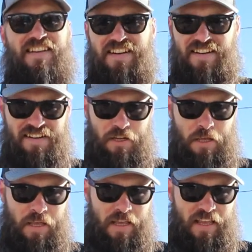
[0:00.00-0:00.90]
year
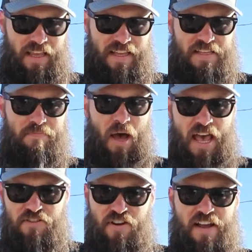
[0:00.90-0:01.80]
is buy
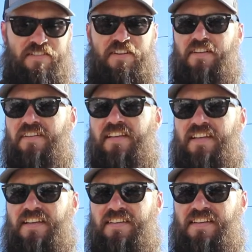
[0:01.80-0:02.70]
a tractor early,